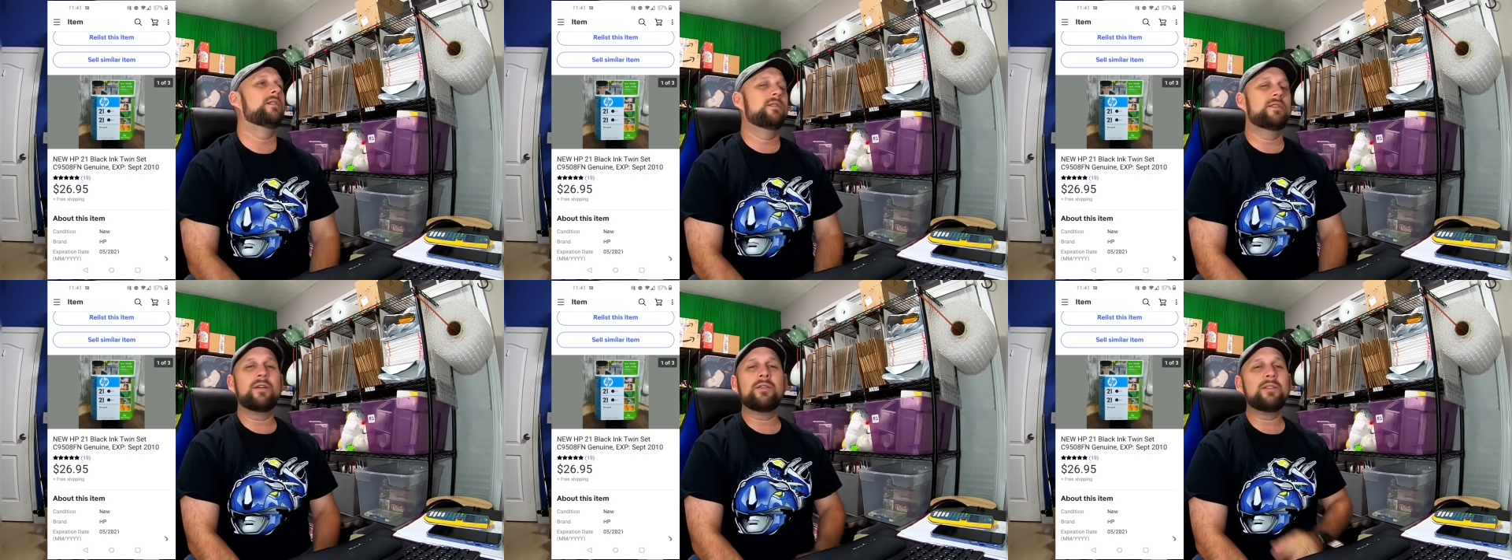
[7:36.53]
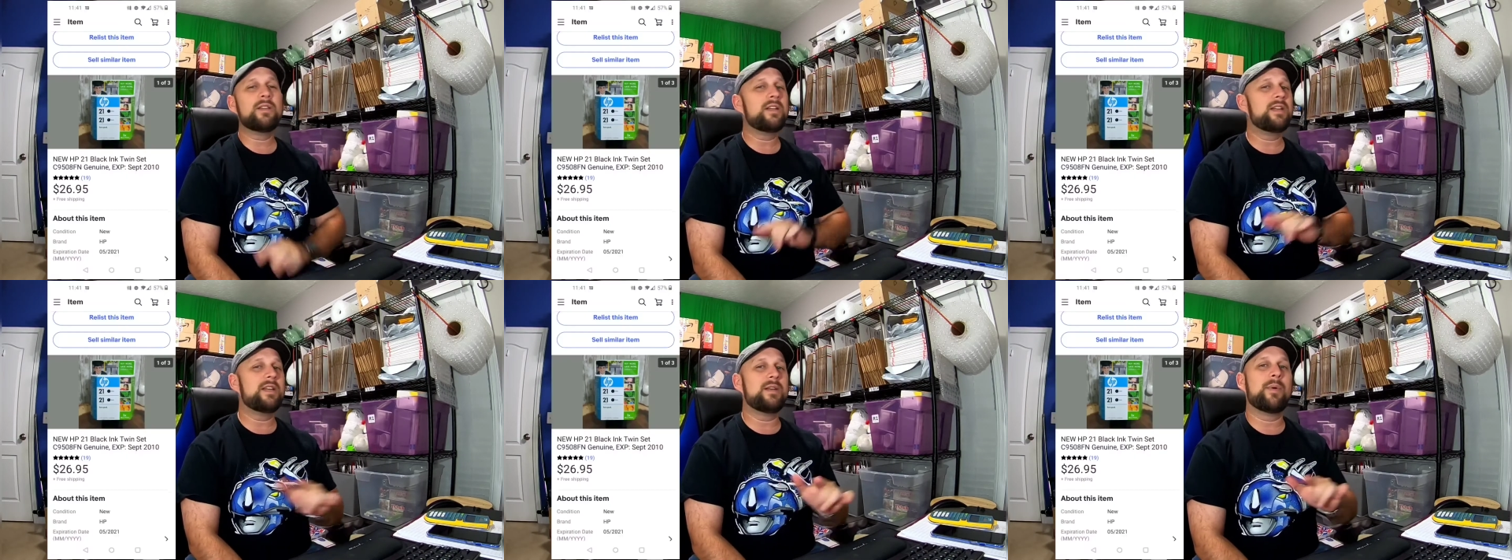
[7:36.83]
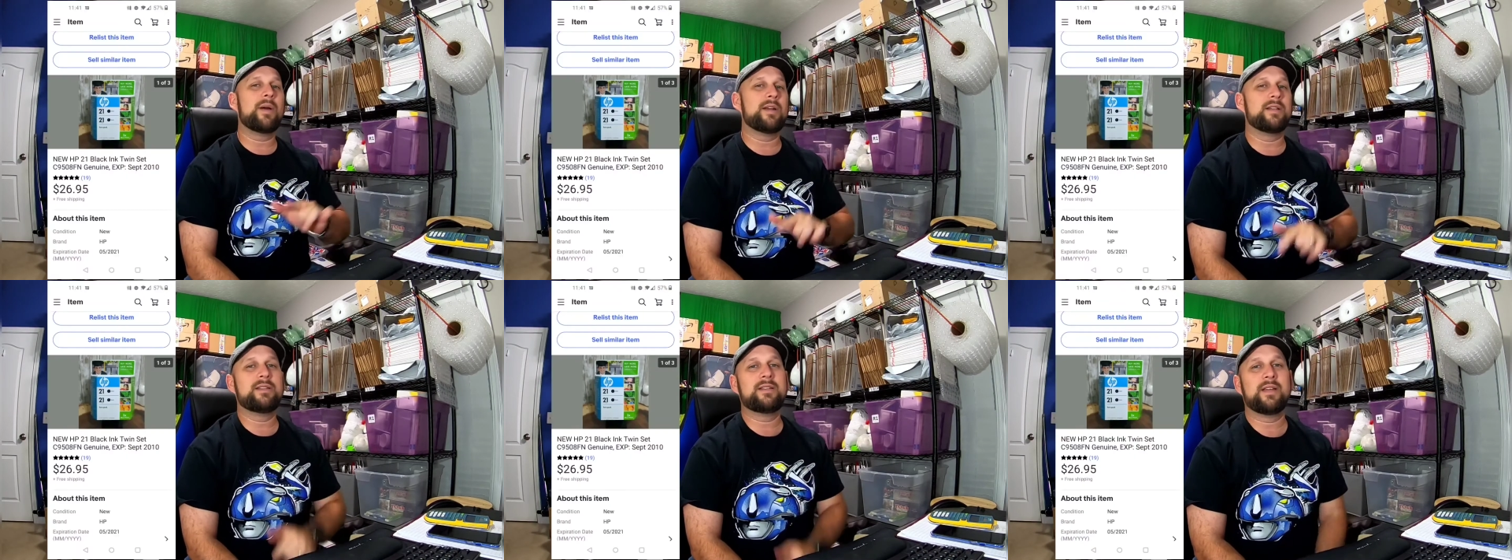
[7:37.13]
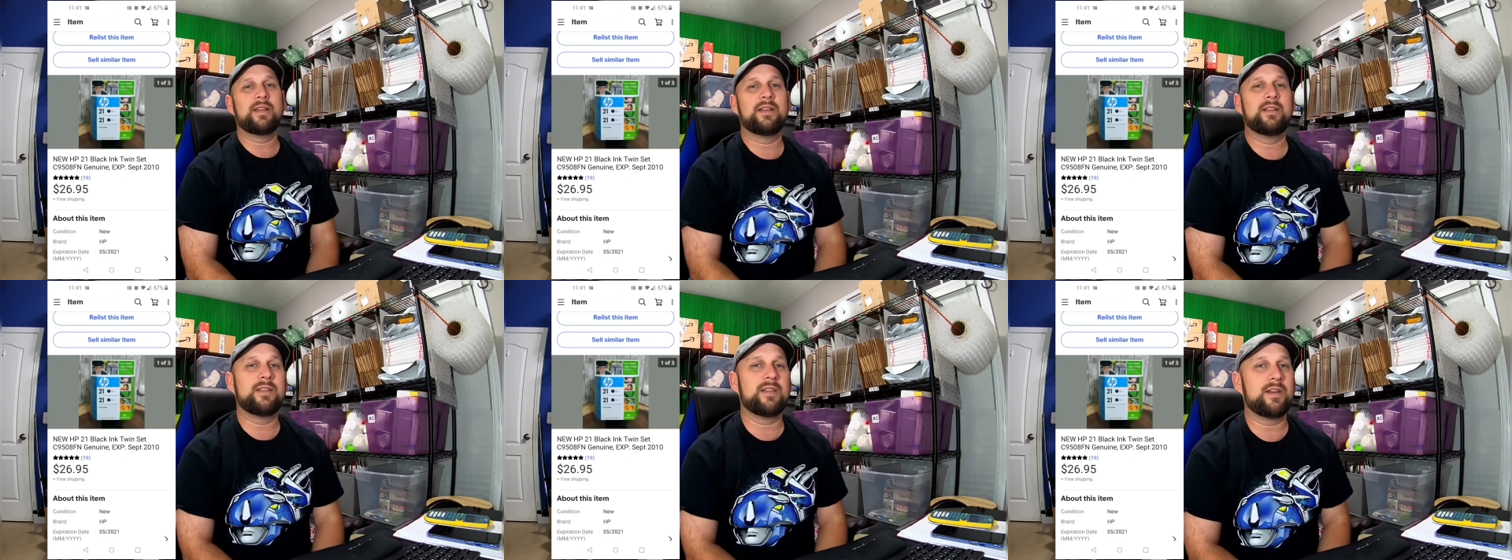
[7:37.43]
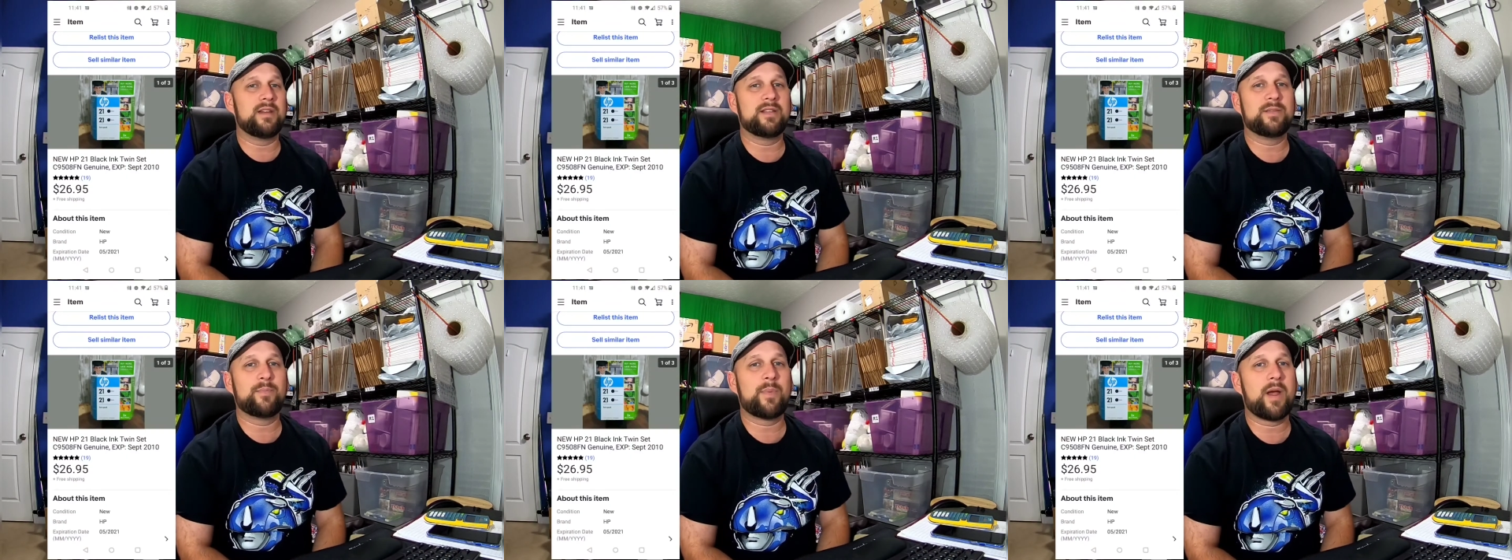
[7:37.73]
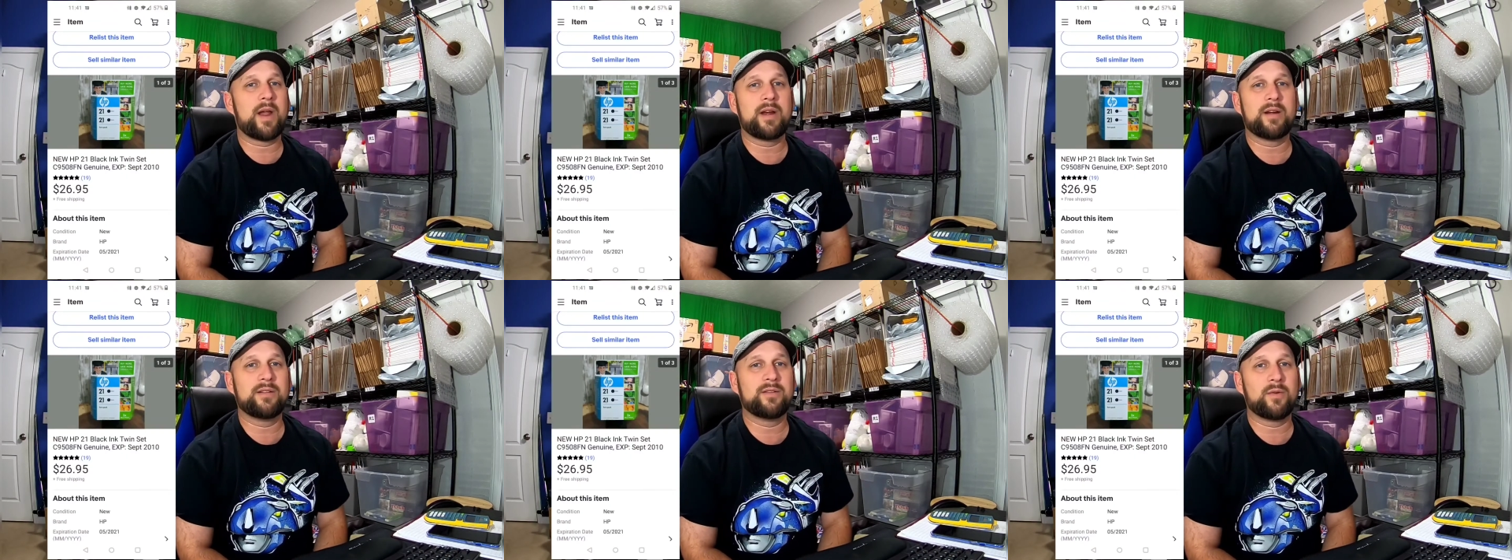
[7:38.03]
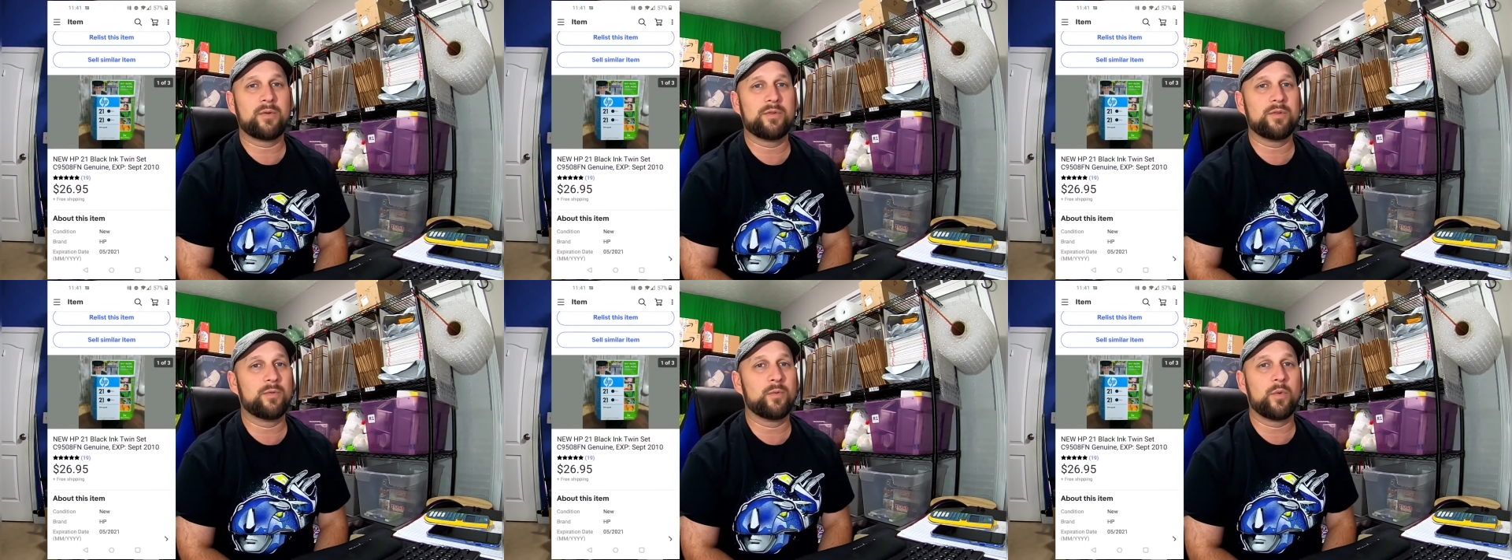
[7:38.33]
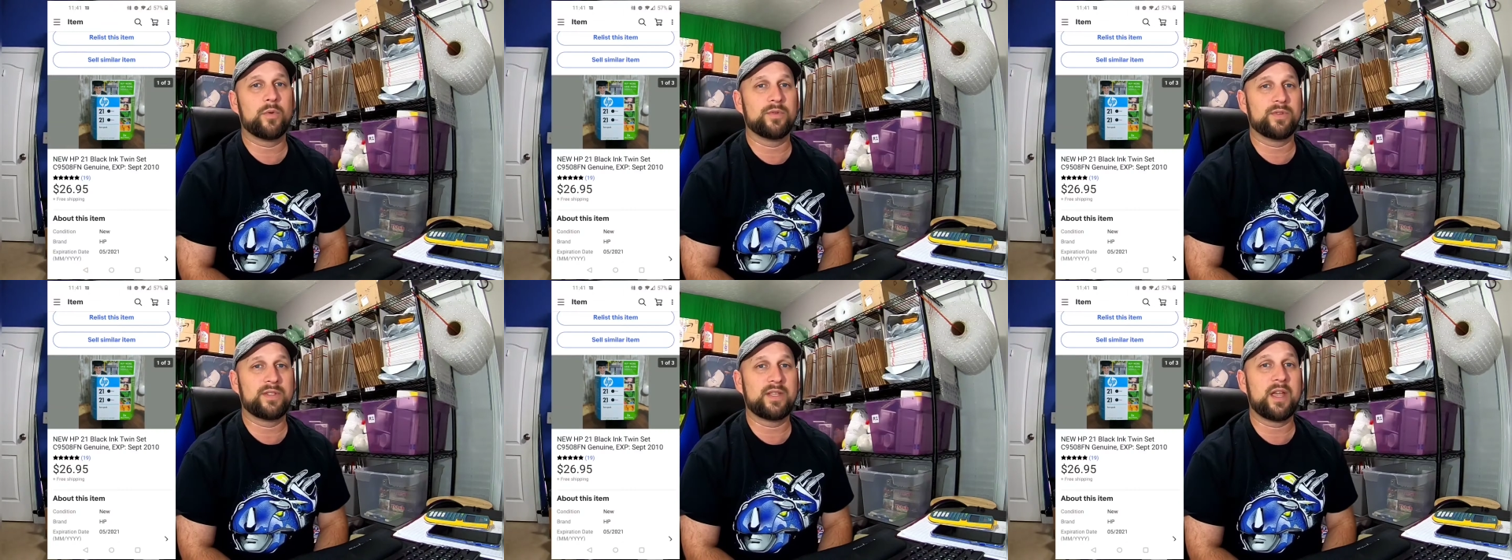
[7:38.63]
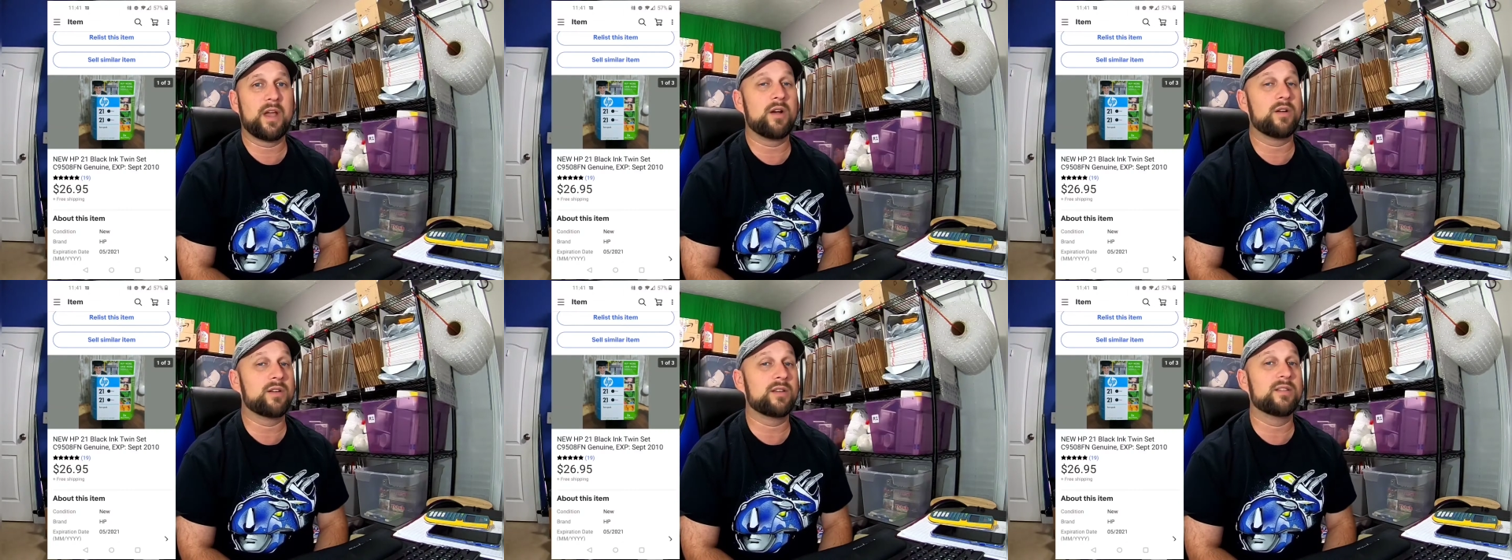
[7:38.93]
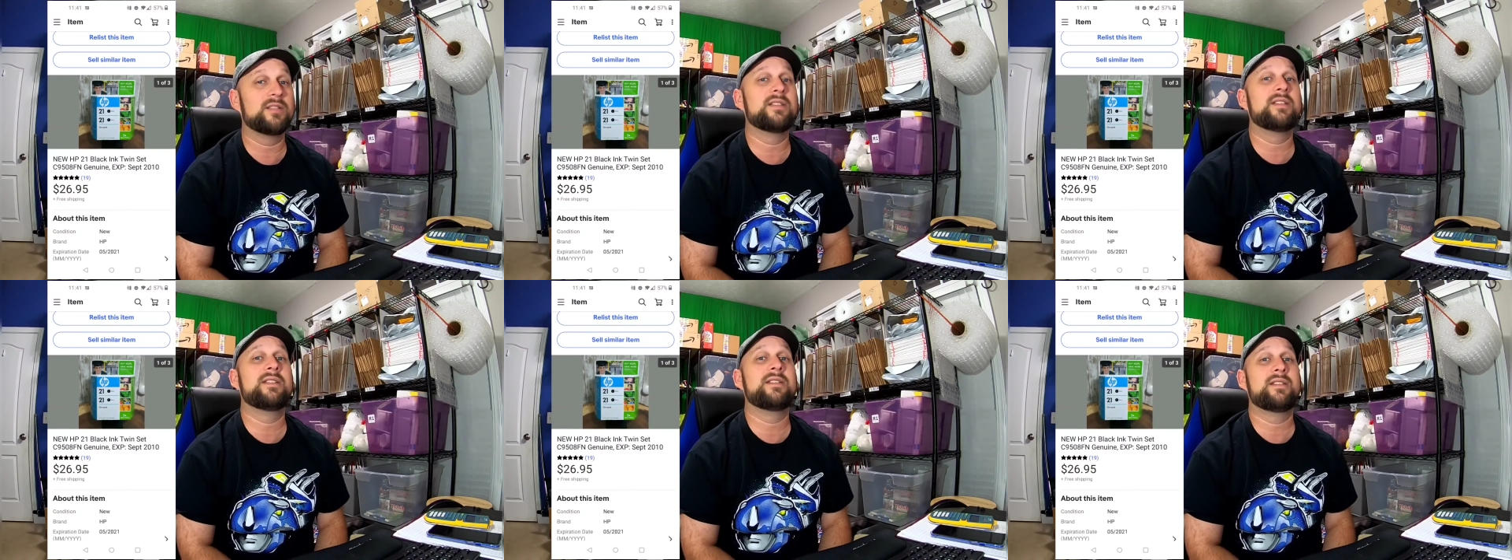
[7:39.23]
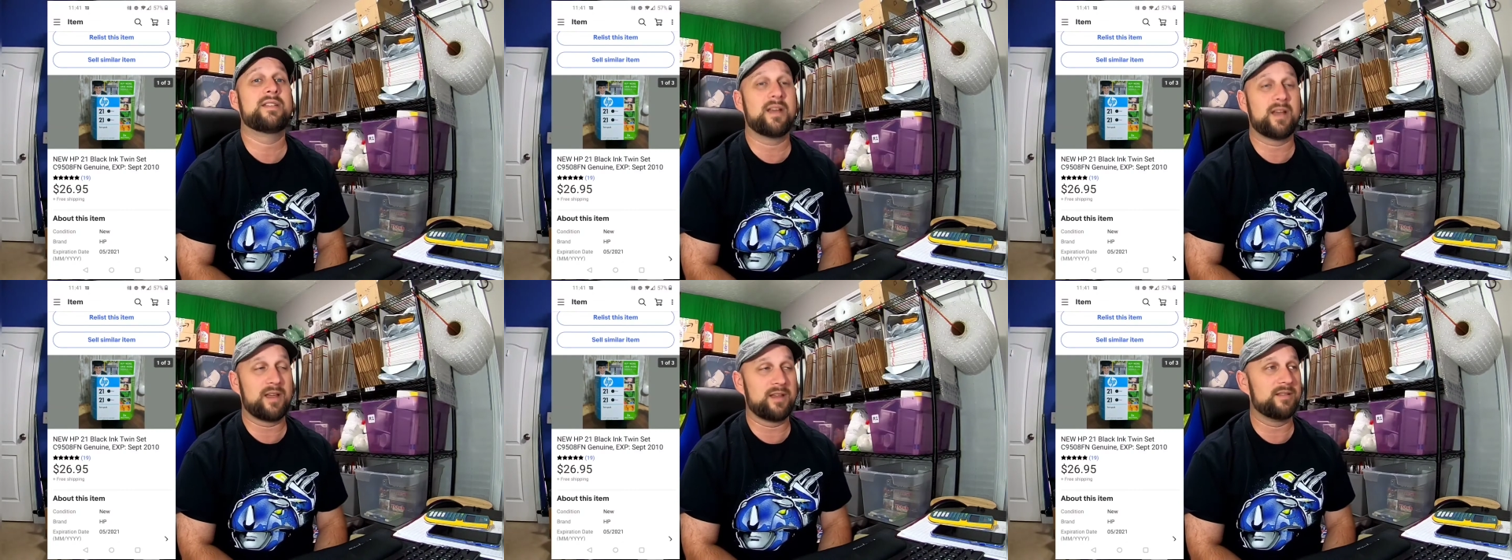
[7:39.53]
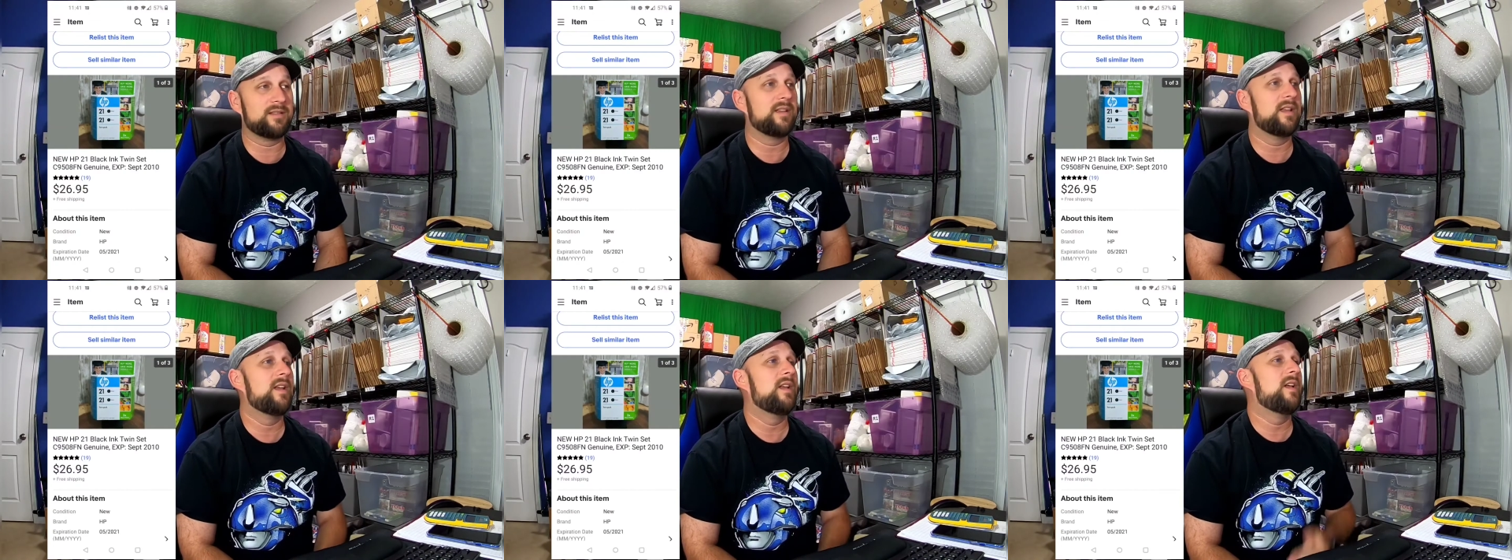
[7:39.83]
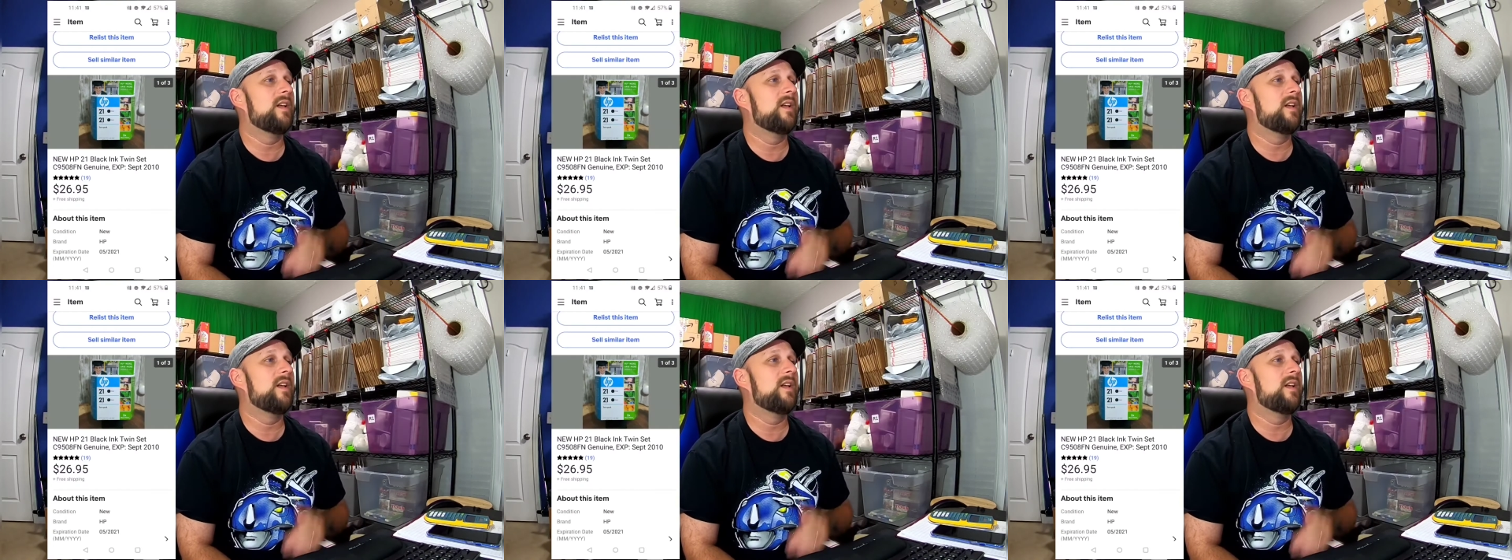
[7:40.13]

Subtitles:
Don't let anybody tell you that expired toner won't sell, because it does.